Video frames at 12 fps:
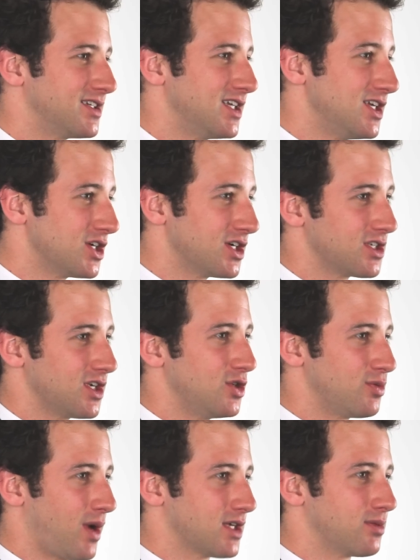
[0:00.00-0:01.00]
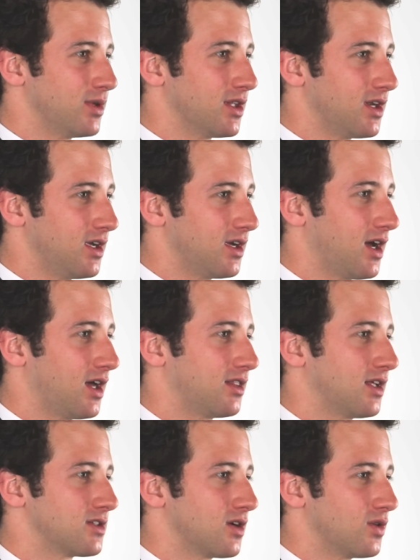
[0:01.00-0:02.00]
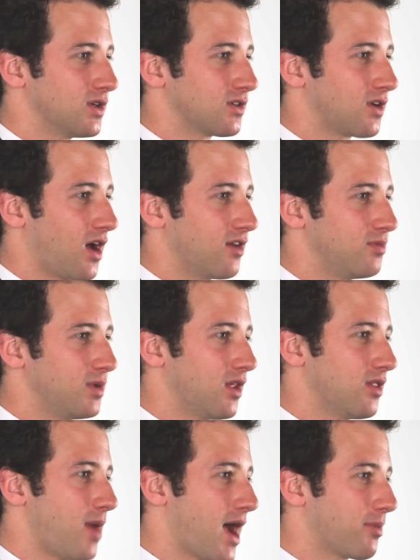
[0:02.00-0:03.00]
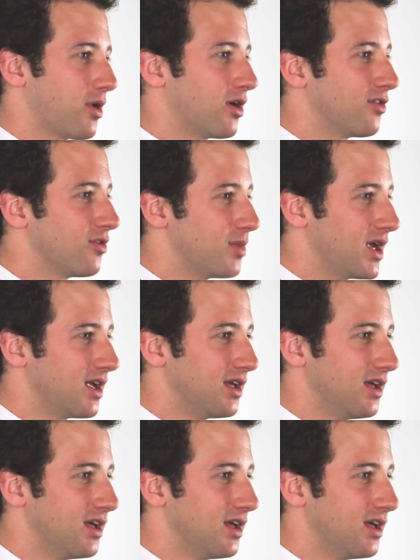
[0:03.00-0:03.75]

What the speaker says: Teaching is a huge possibility. That's always kind of been on the back burner for me.